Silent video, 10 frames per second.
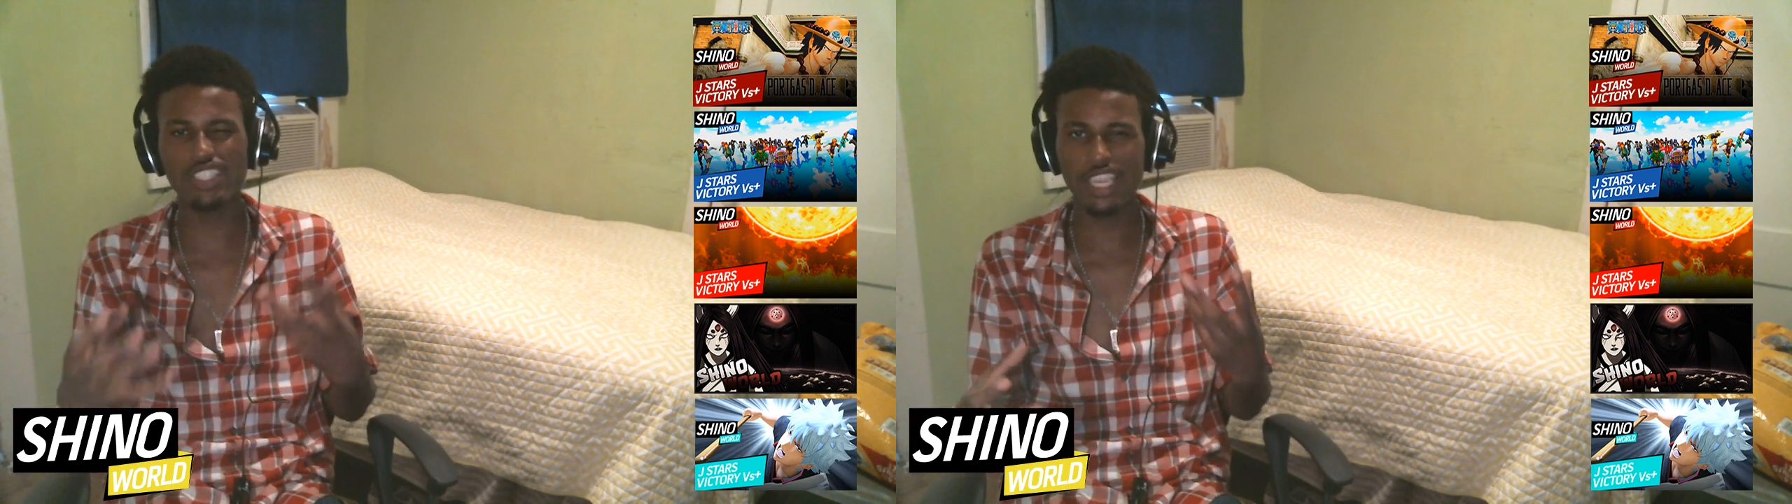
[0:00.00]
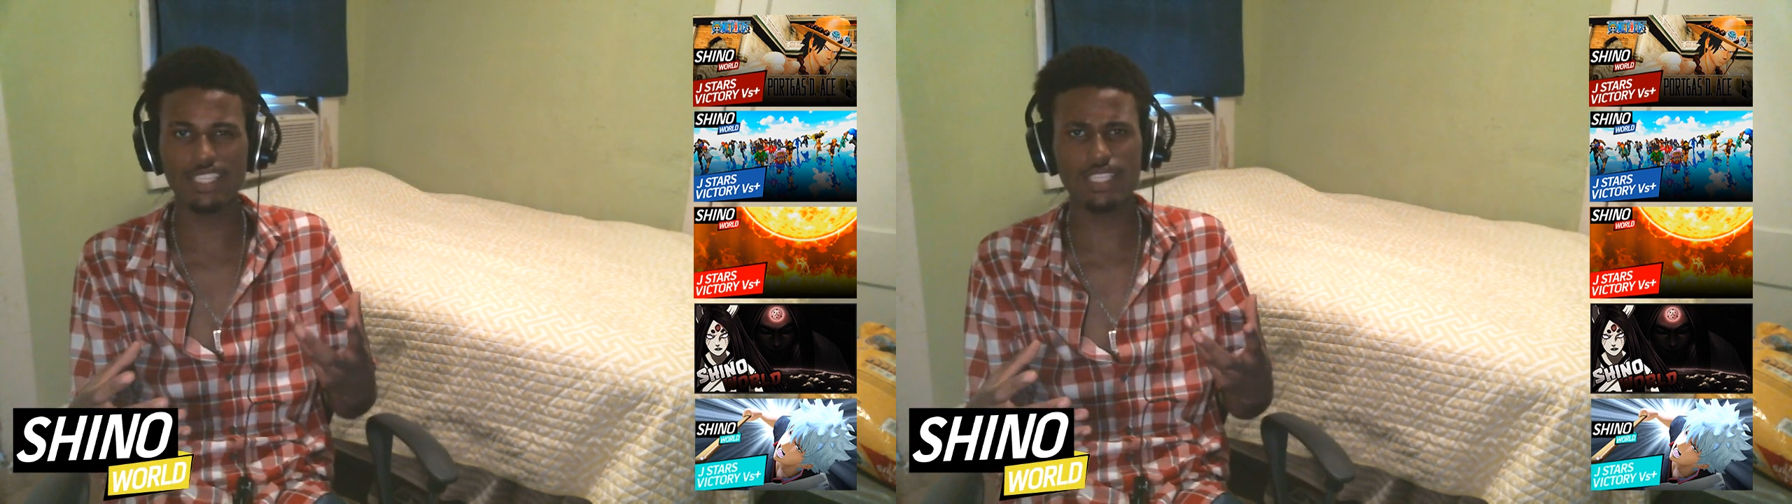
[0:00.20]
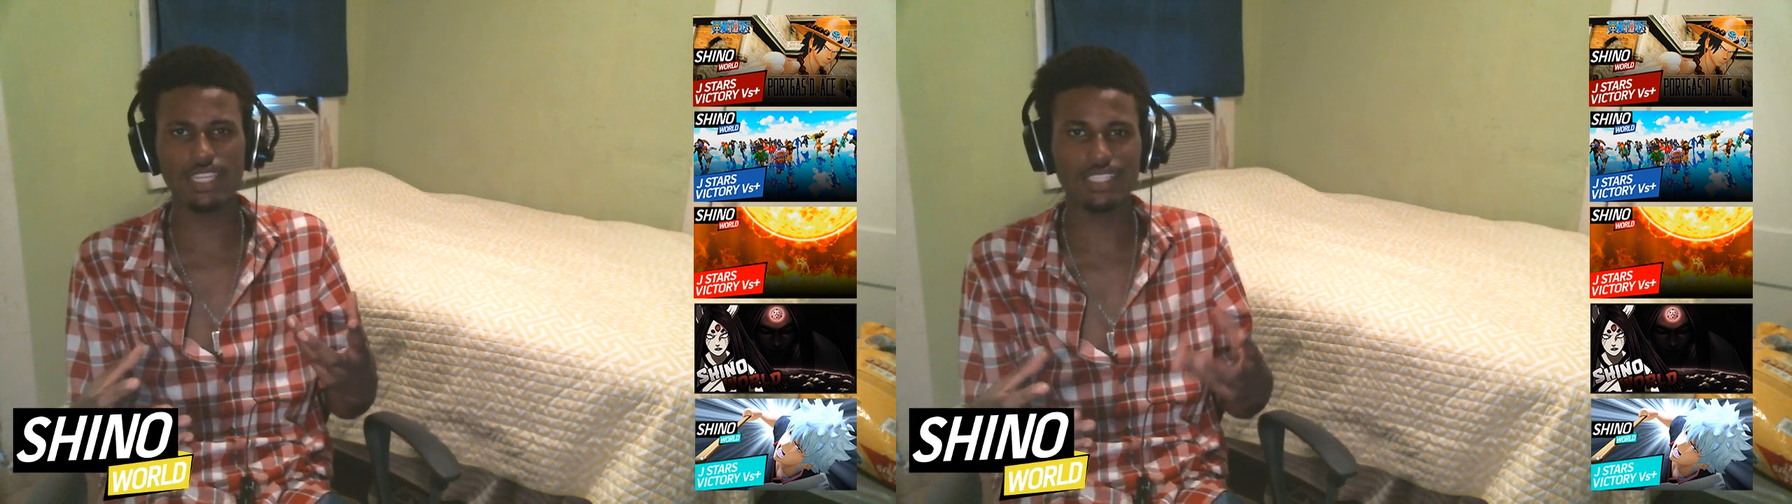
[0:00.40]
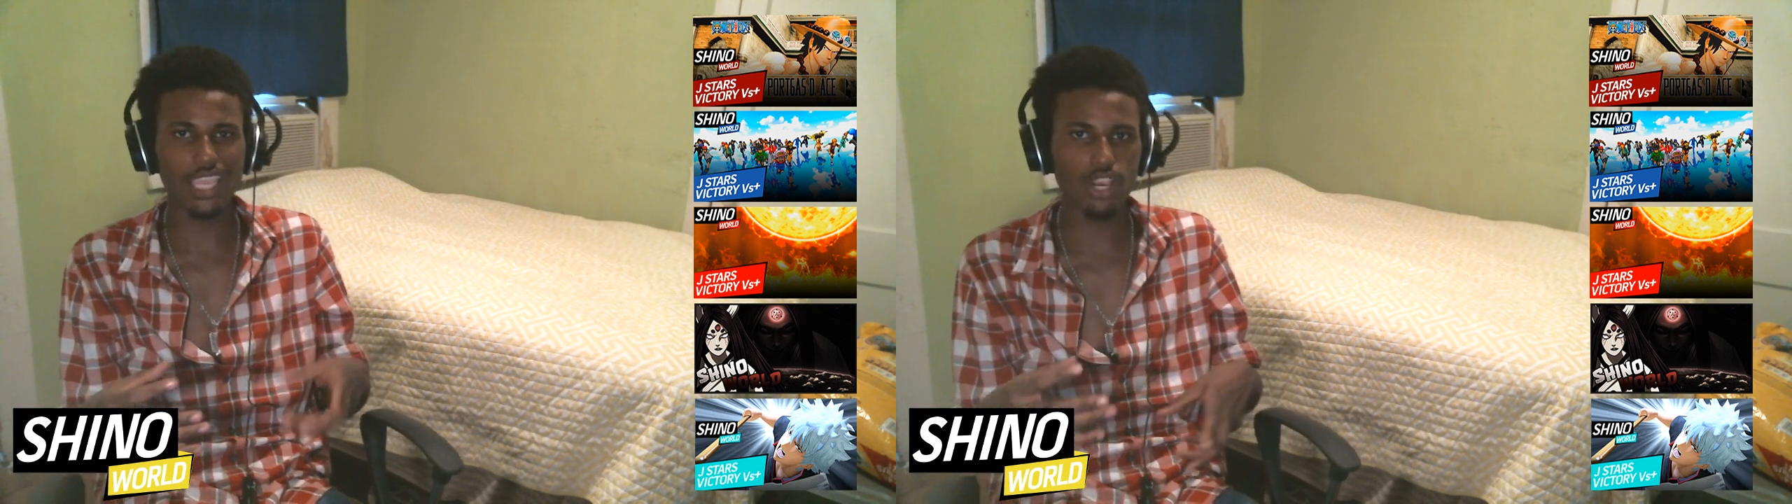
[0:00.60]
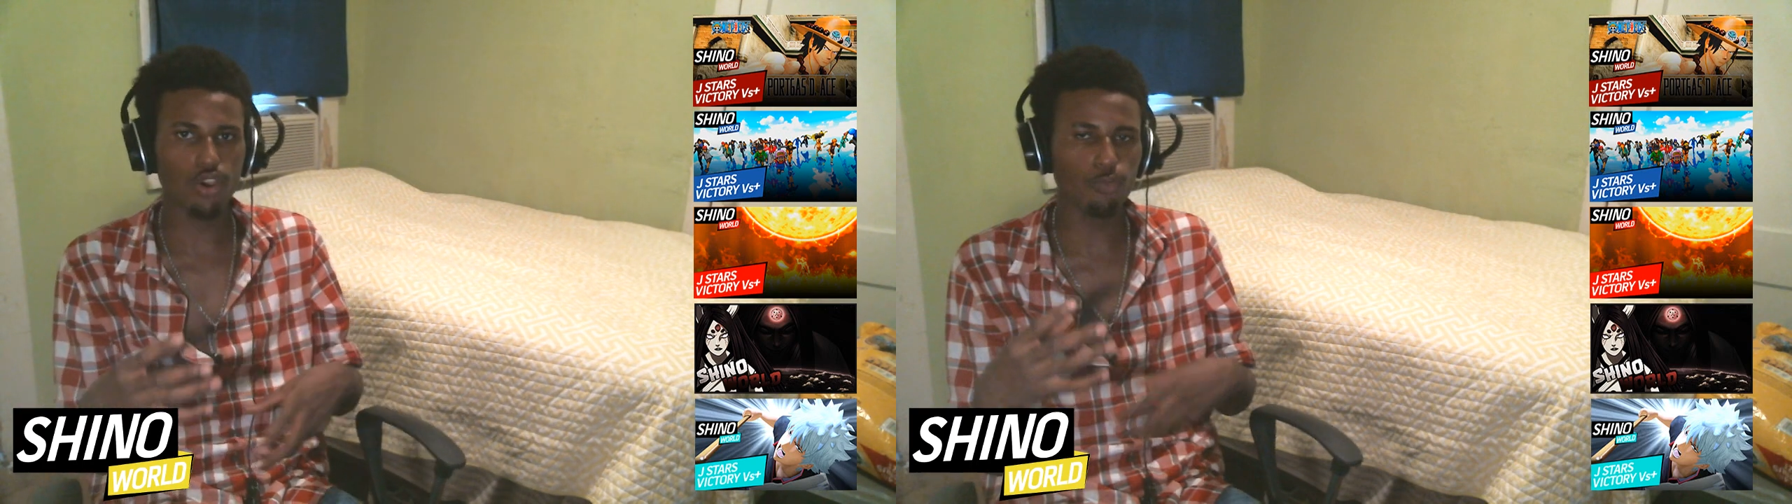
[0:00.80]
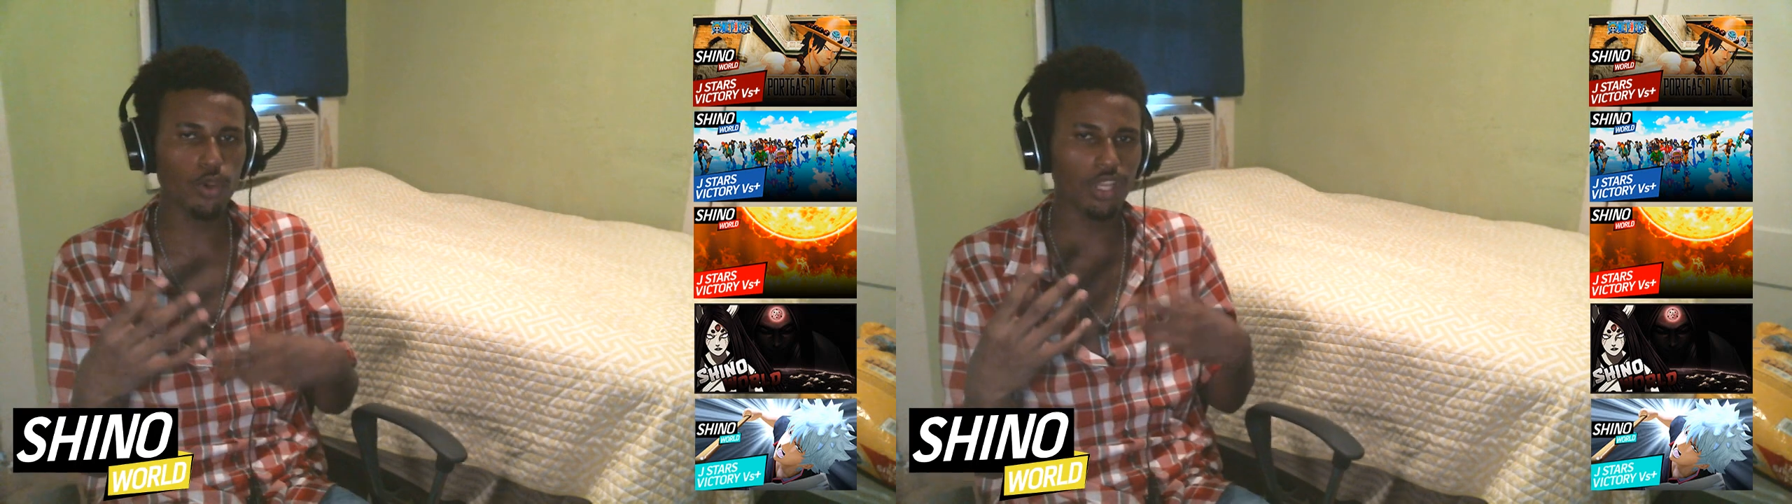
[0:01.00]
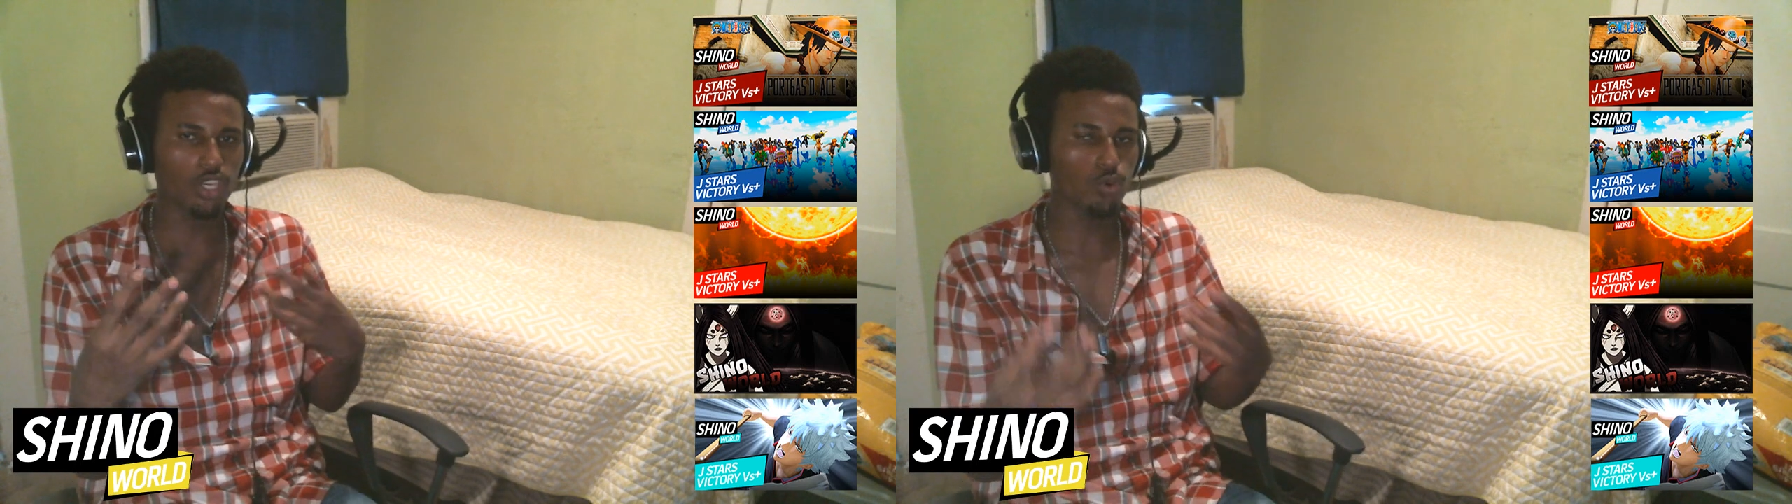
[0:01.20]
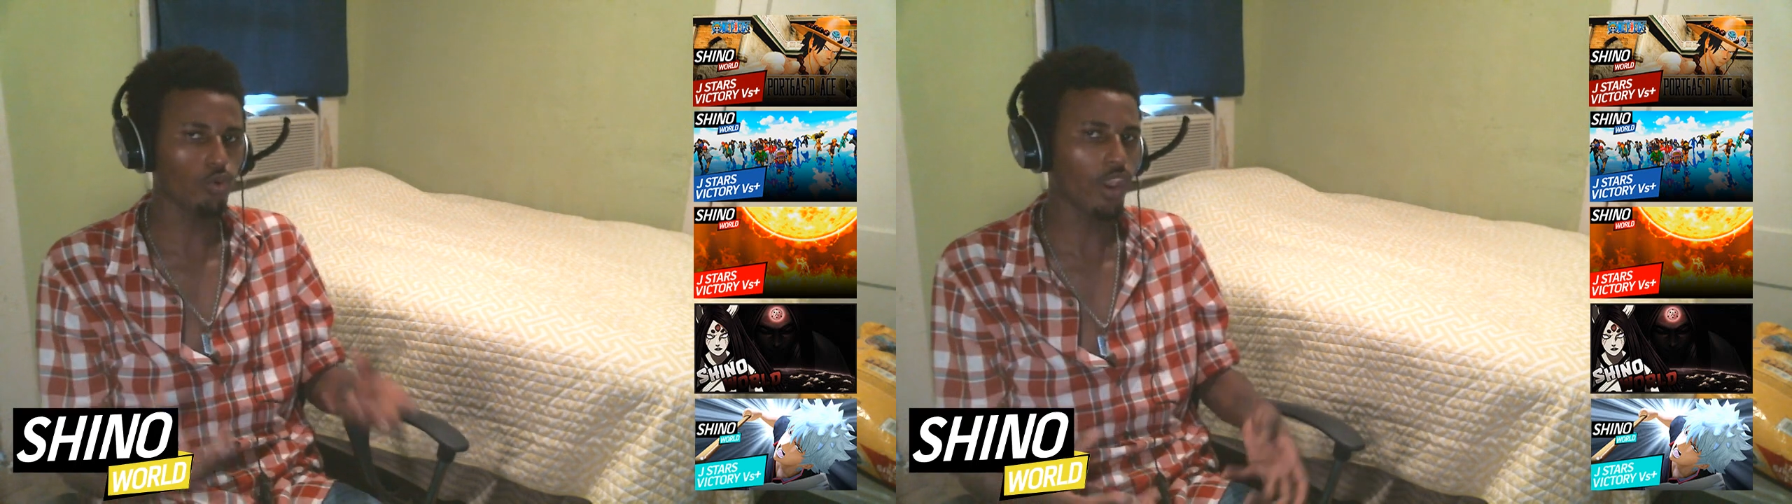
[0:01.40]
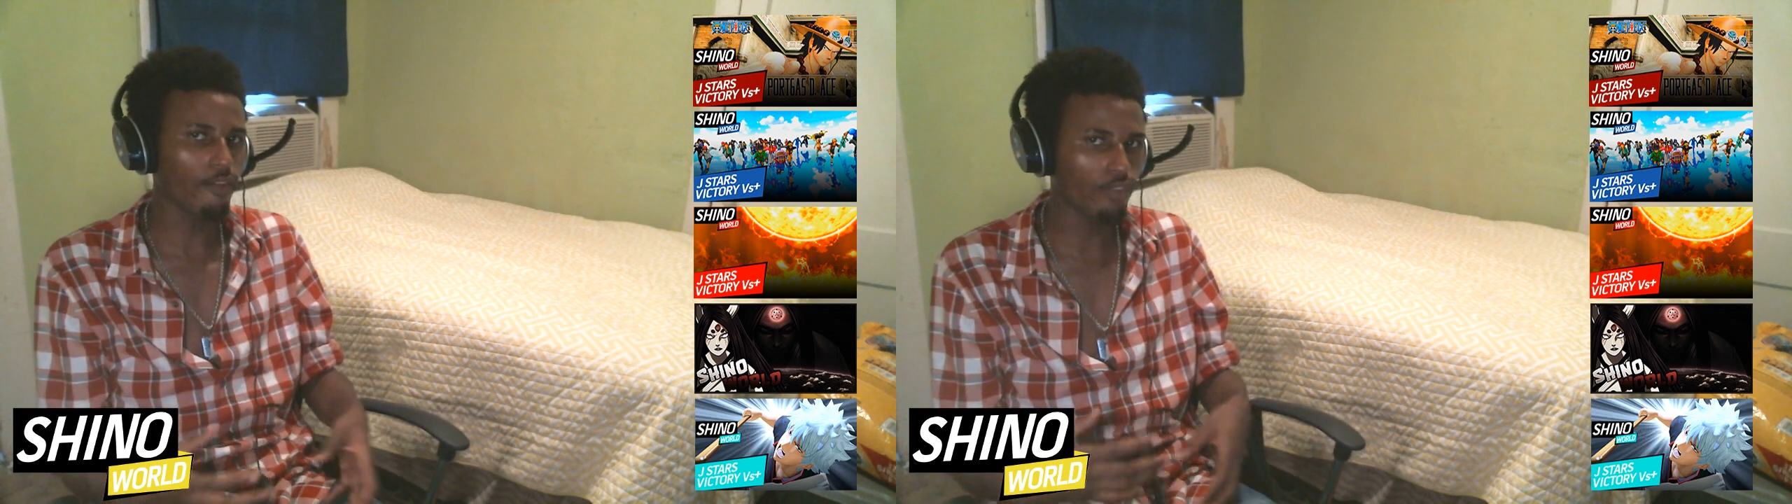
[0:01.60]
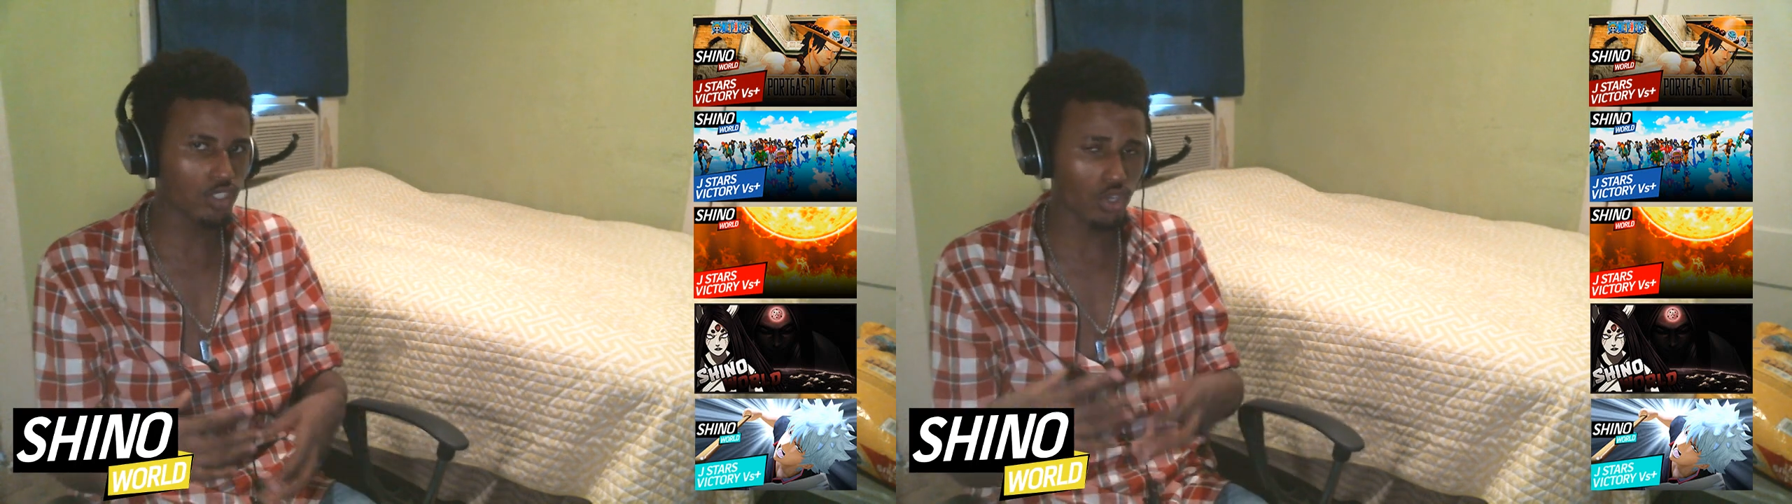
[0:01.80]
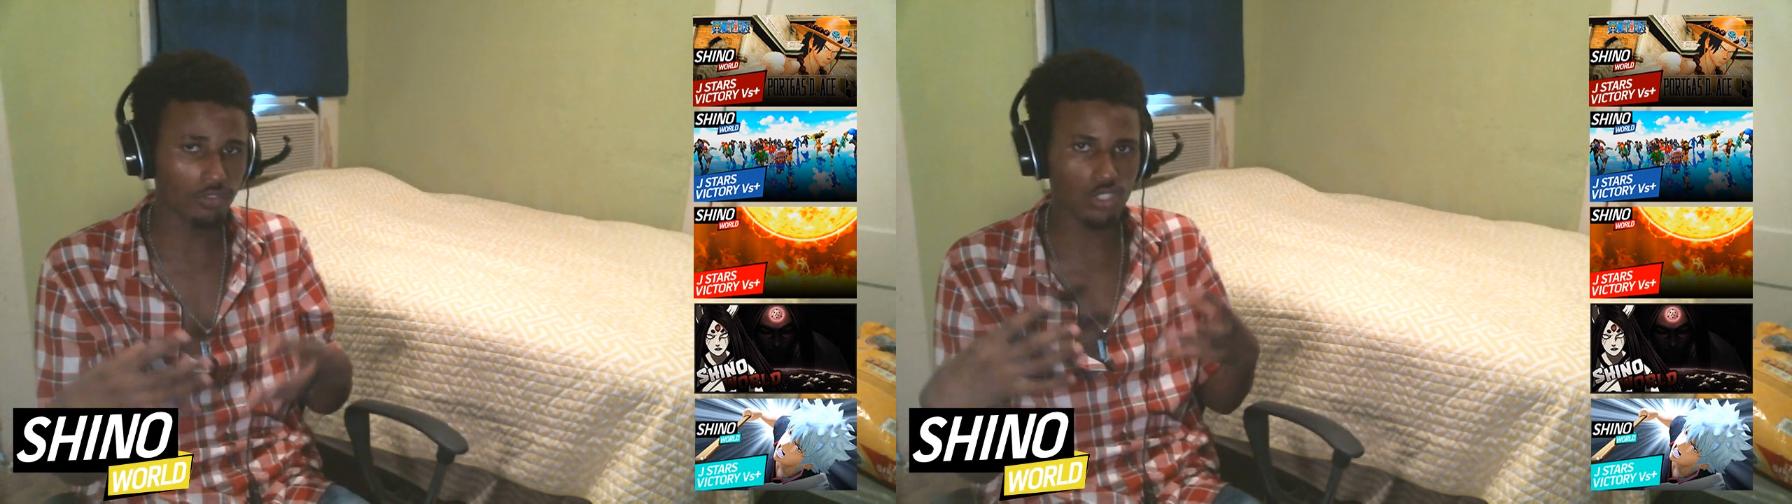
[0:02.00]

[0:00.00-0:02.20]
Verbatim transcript: changing anything or if we're gonna get new graphics or if